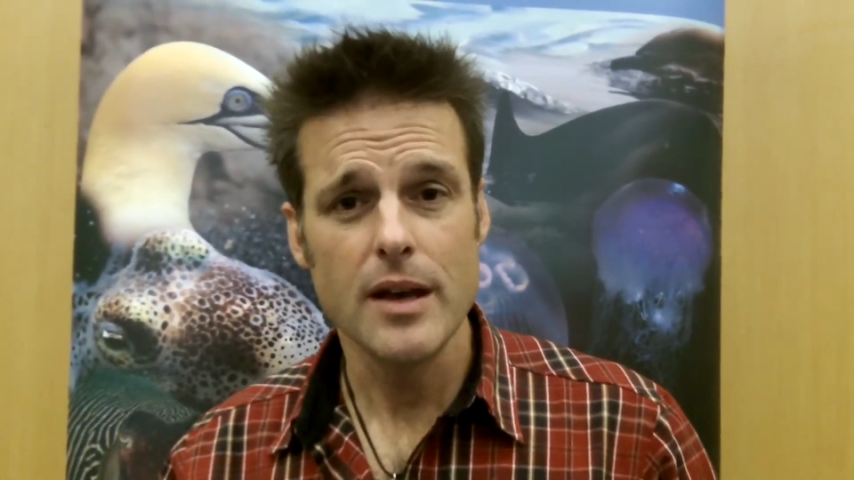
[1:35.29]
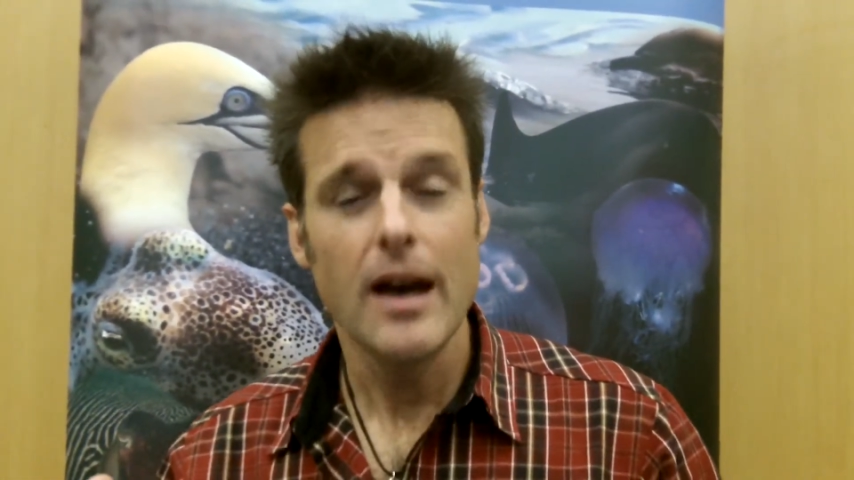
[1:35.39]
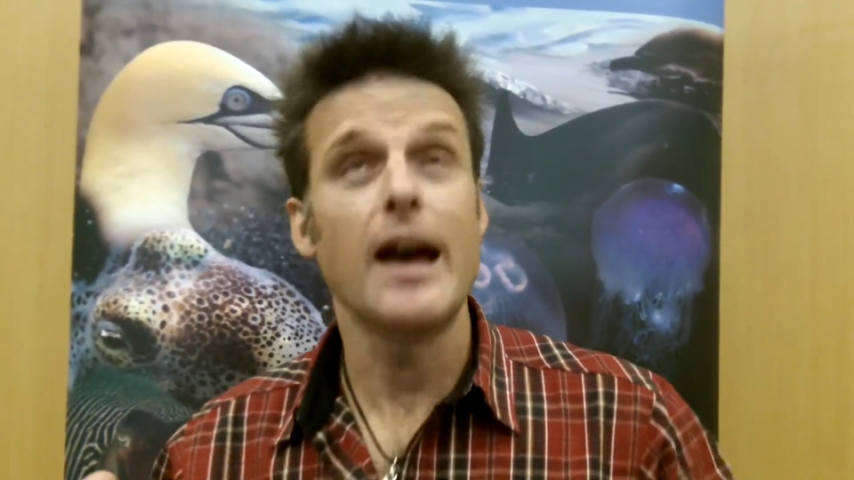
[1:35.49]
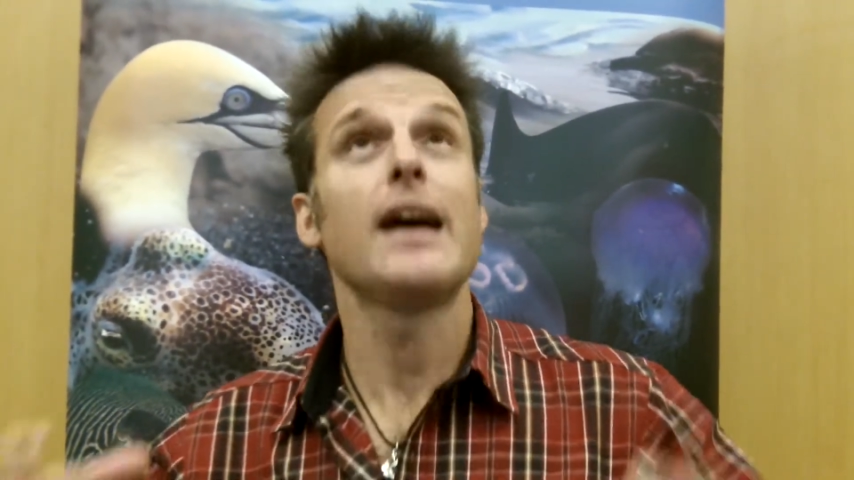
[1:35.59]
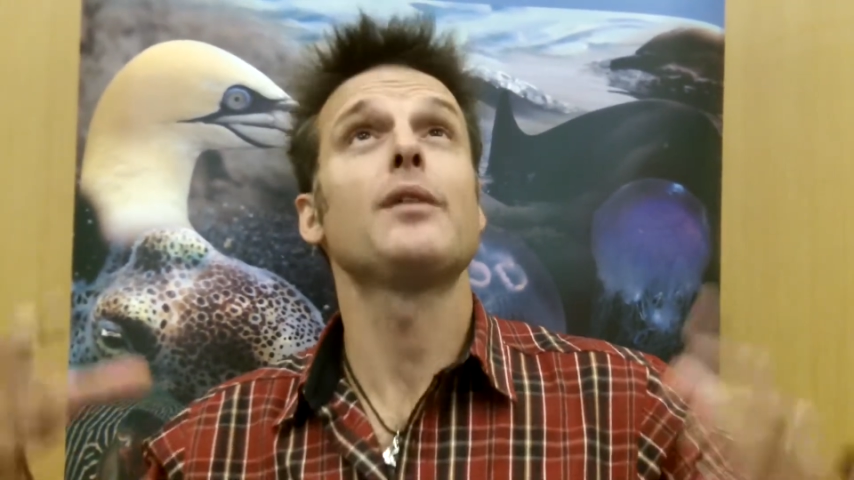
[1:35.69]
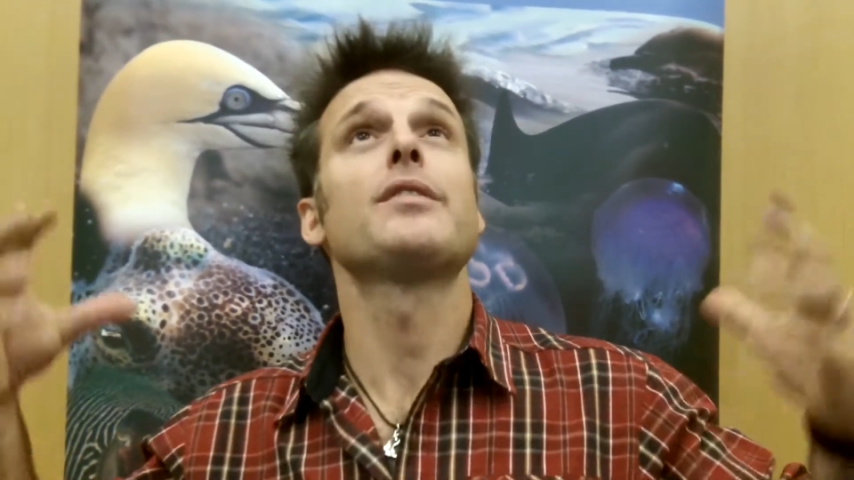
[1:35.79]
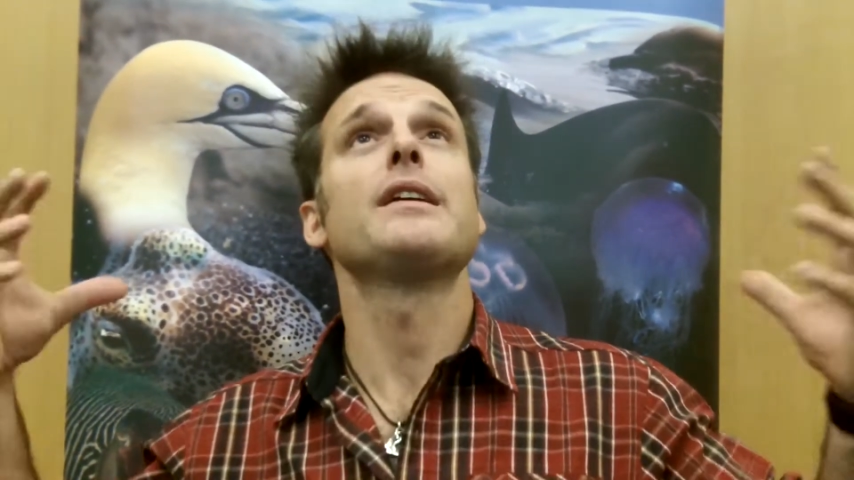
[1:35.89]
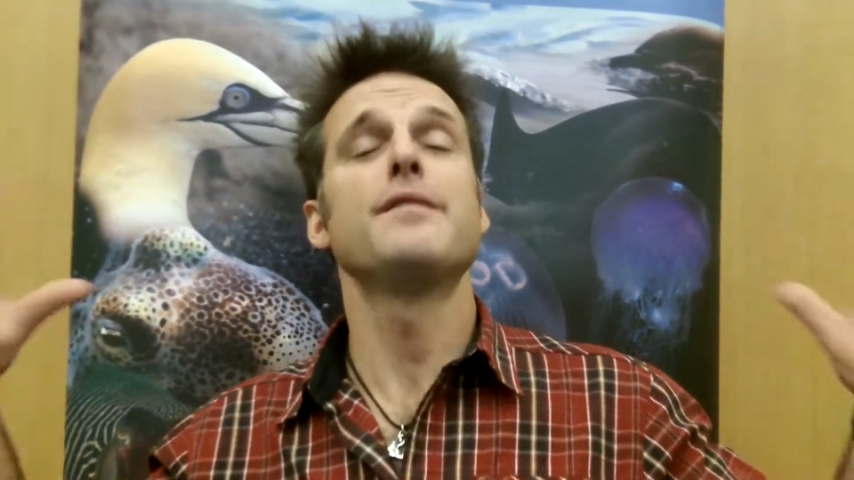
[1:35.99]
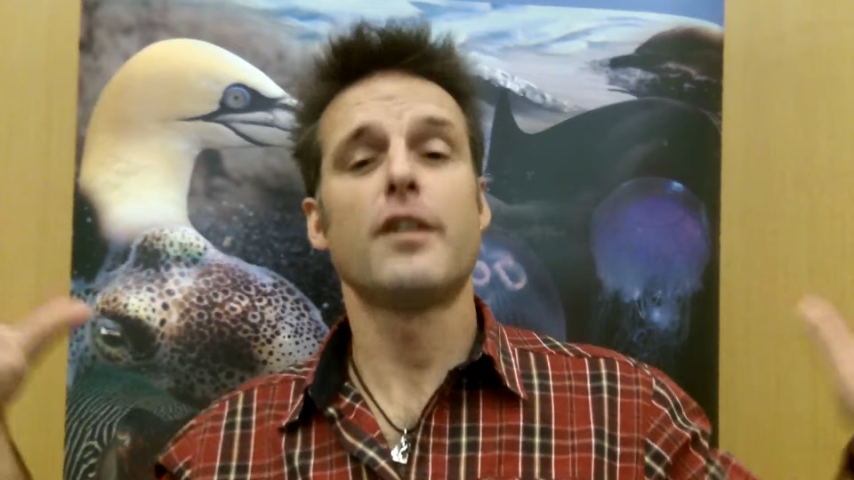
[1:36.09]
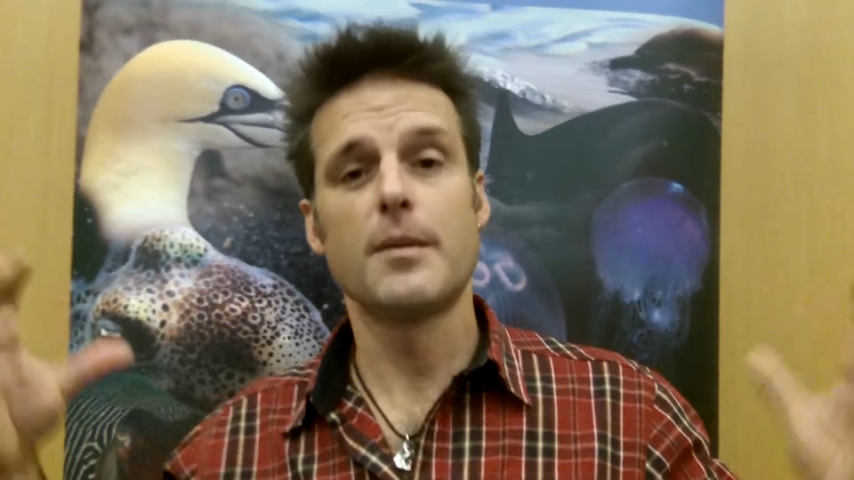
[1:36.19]
a healthy
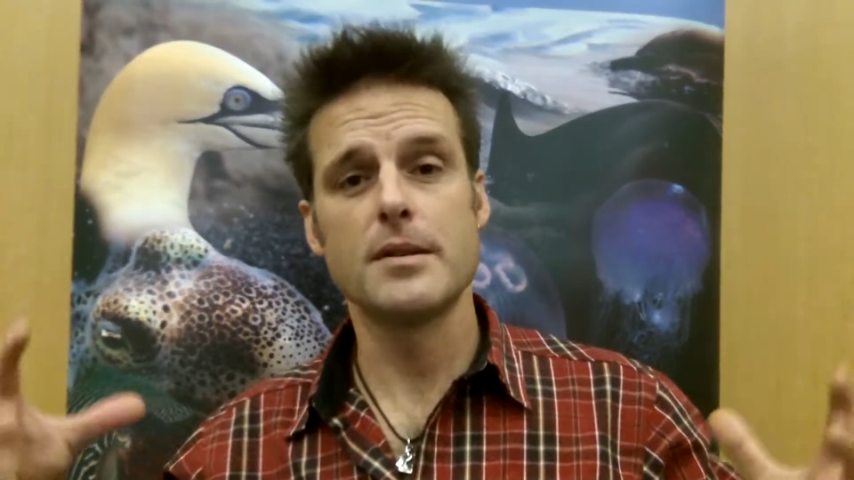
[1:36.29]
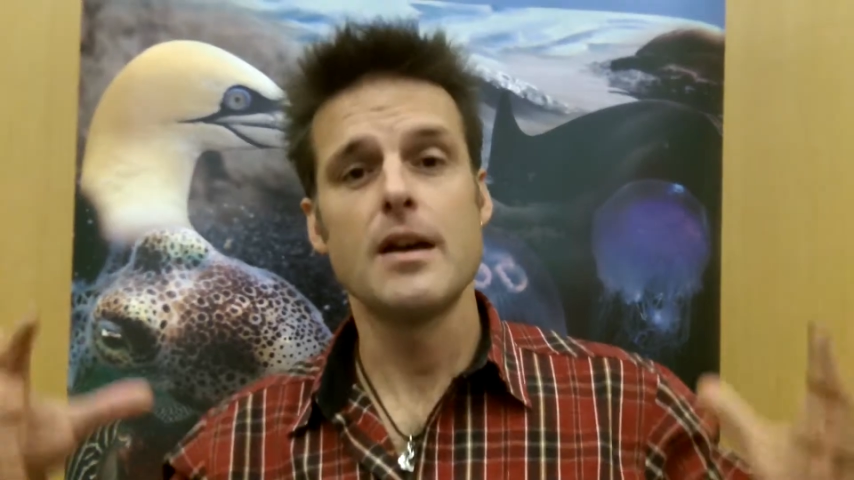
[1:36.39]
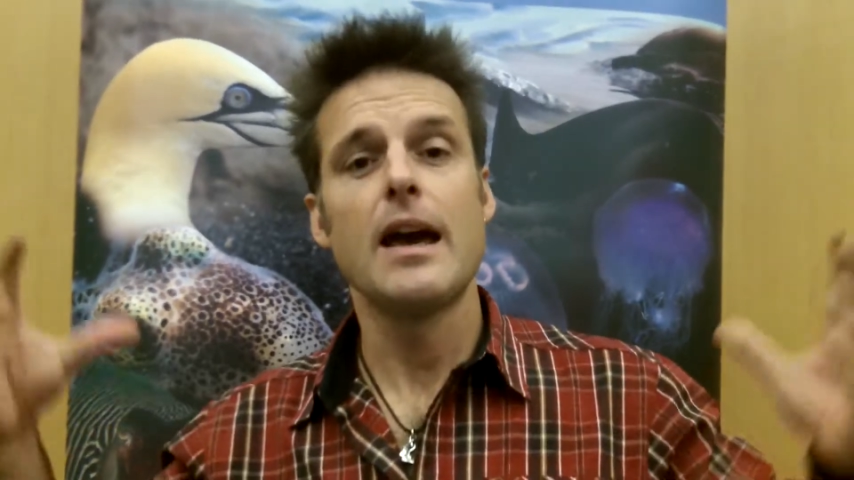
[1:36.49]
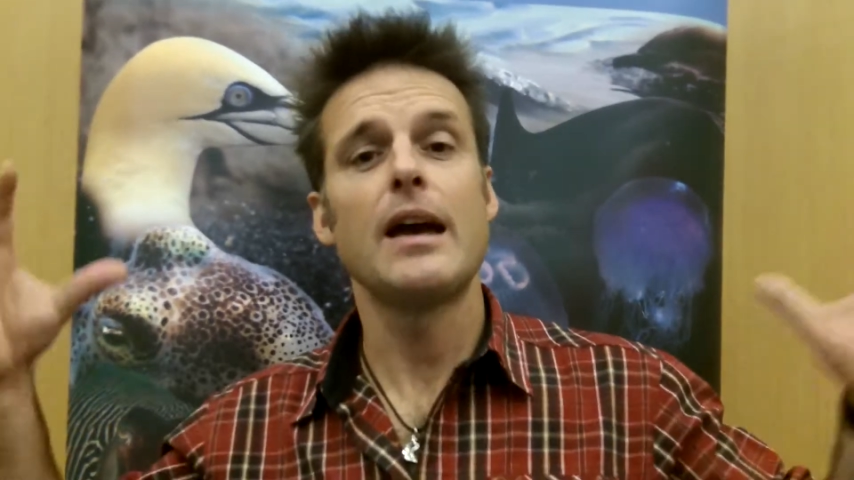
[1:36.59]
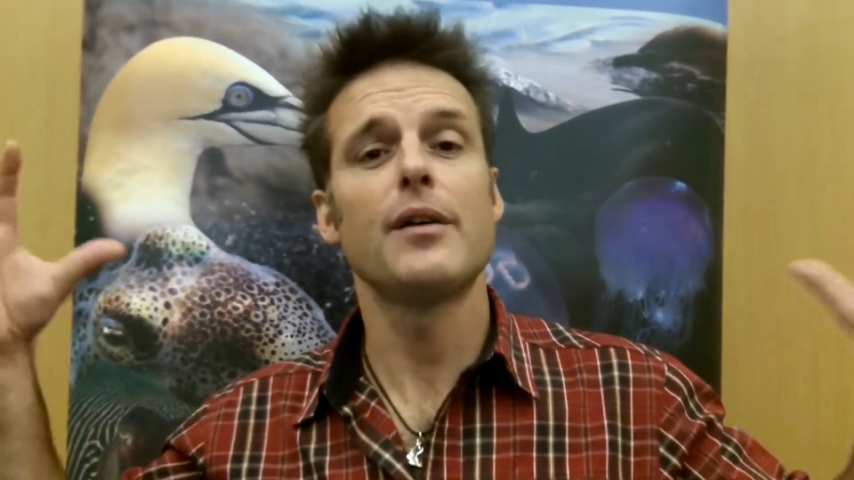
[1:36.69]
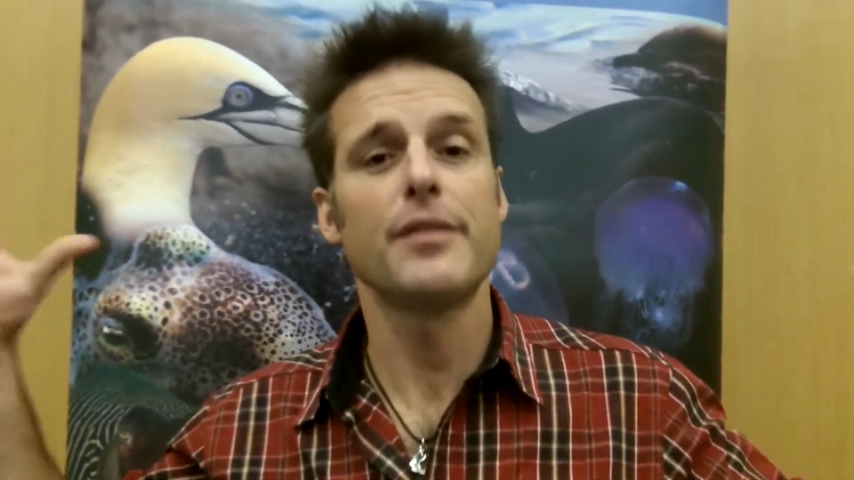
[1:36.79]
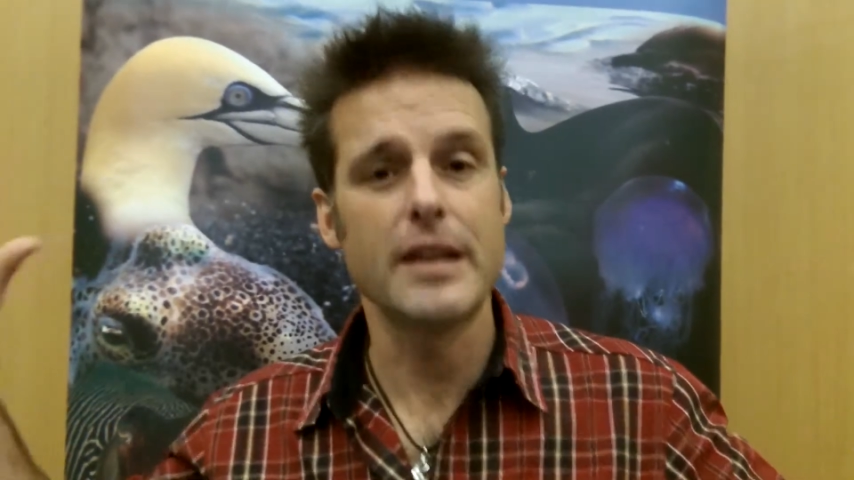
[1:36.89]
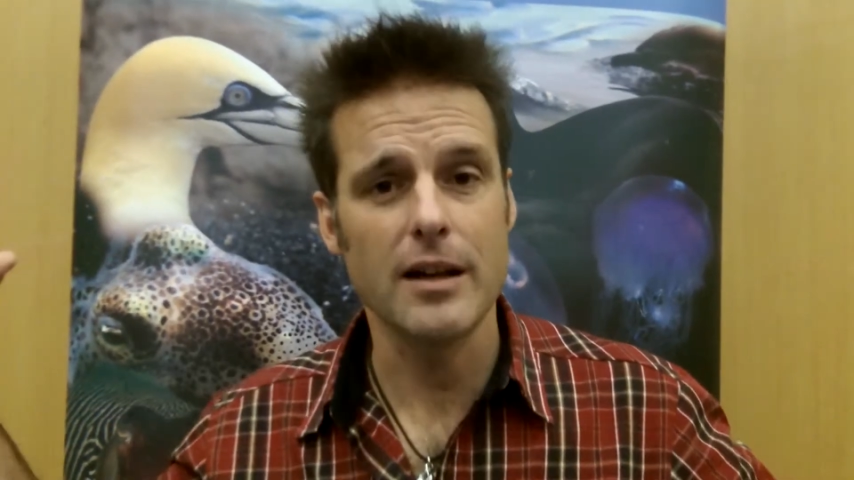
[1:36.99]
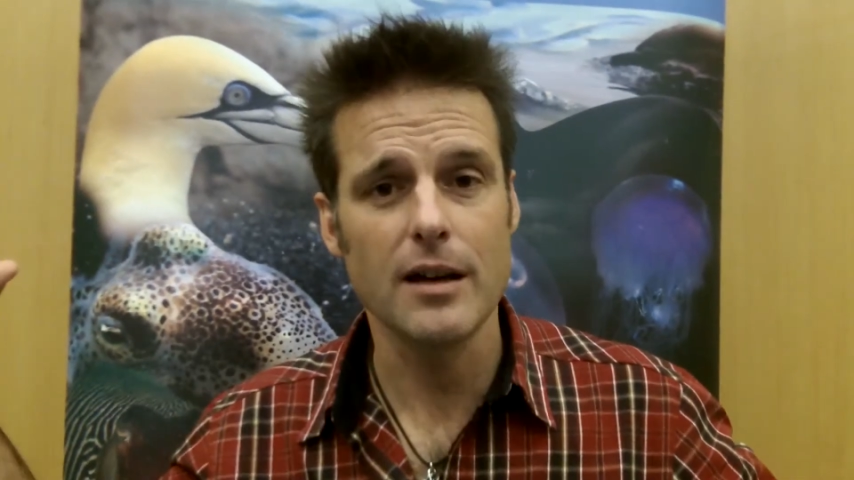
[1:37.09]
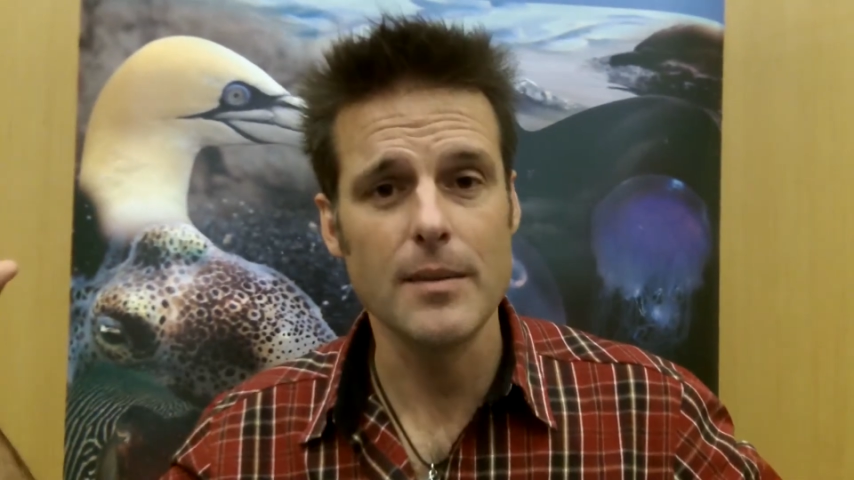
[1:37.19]
environment, healthy
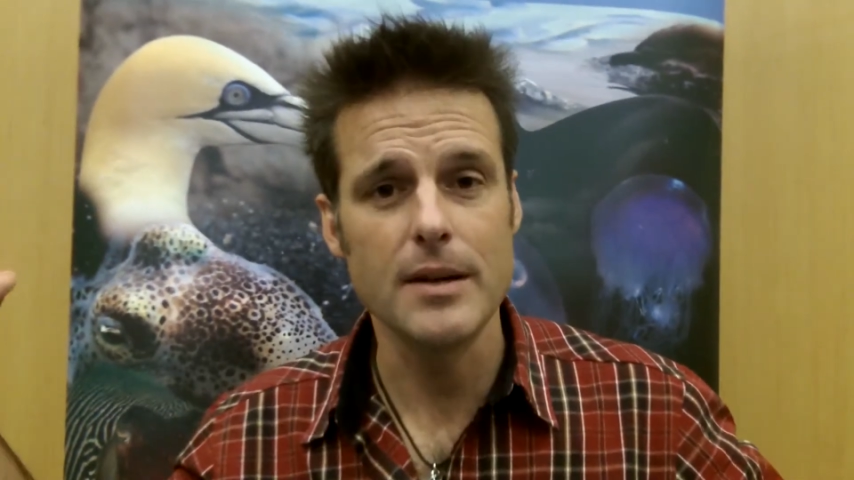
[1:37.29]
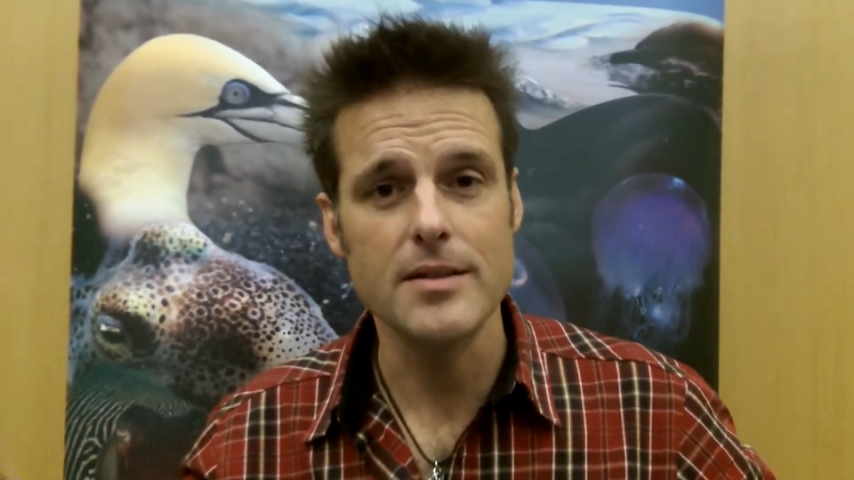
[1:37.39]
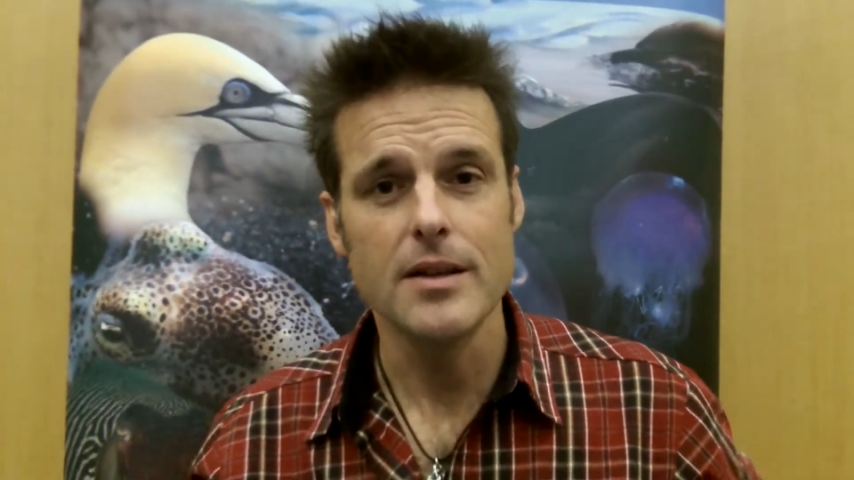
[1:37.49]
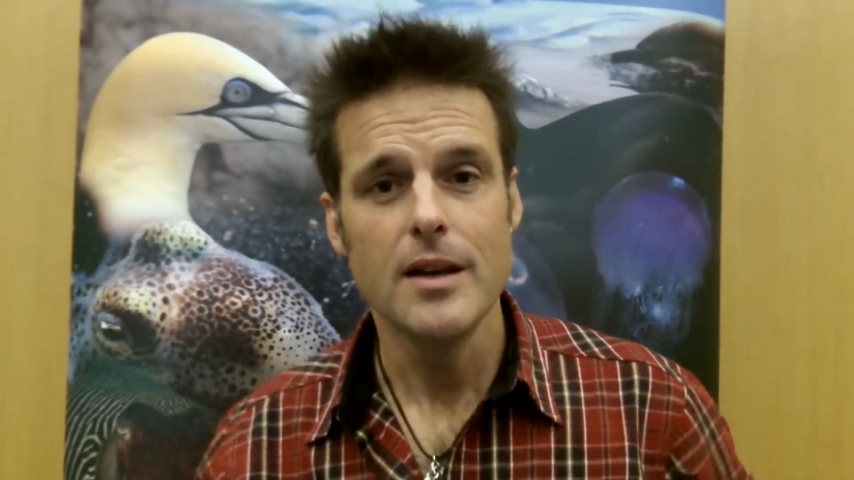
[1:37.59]
climate.